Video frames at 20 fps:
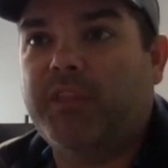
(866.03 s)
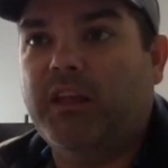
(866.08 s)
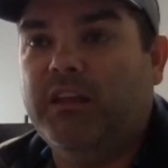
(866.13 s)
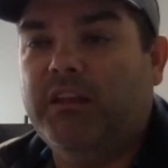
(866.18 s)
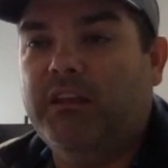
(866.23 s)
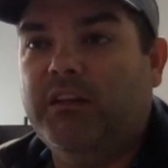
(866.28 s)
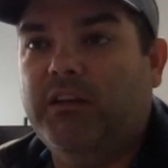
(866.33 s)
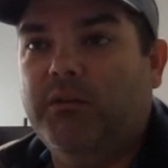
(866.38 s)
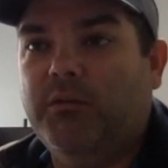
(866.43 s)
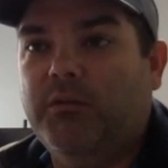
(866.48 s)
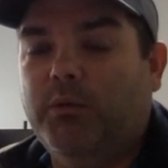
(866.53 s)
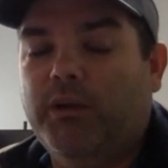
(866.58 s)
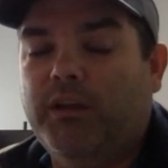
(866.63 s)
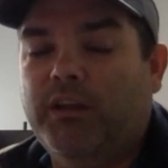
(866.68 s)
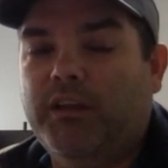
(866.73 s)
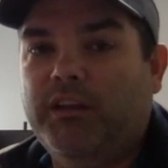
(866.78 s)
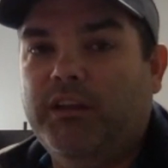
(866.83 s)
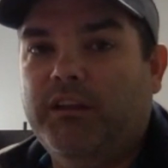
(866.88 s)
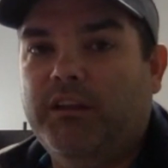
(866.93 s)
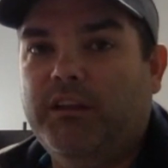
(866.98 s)

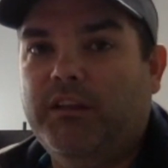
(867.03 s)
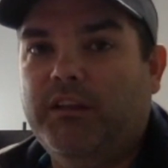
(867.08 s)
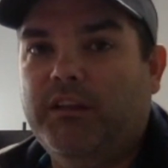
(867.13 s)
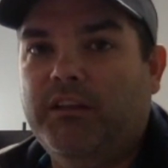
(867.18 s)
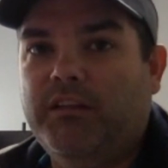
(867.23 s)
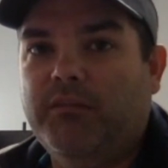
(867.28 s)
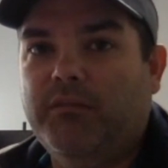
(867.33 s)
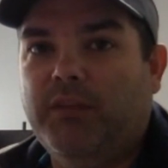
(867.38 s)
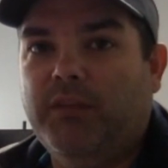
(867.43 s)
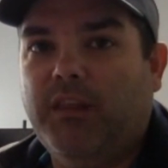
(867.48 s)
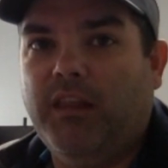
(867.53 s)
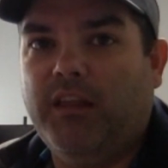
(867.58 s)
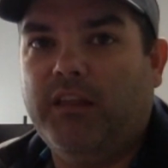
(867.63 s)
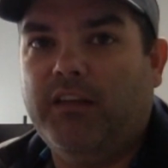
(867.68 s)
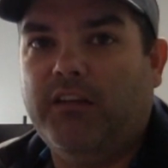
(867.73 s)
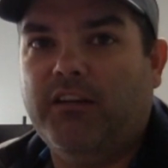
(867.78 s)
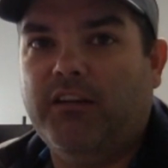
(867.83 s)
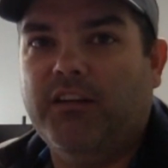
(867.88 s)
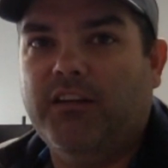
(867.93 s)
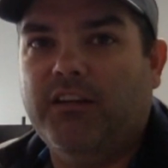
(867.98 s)
We like
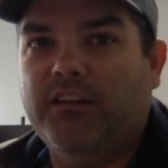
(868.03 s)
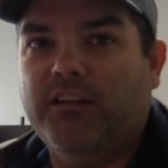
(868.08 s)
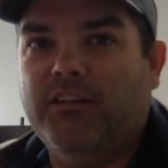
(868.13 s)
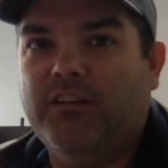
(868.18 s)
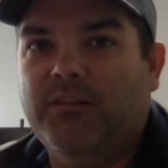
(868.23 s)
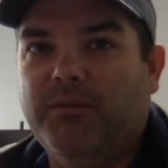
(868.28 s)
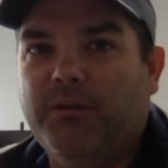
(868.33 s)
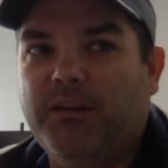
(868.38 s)
our